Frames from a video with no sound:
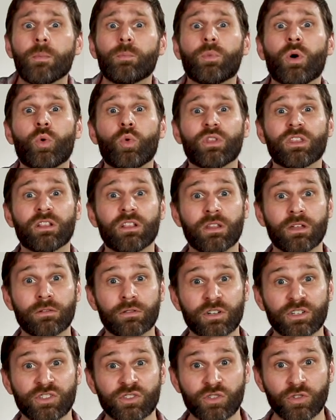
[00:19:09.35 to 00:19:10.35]
But when the
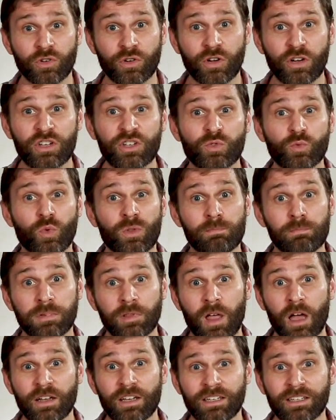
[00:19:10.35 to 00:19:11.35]
liver is nourished with
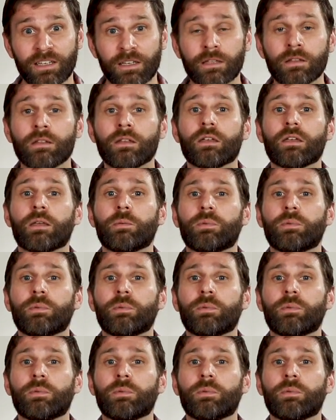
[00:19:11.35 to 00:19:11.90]
blood and yin,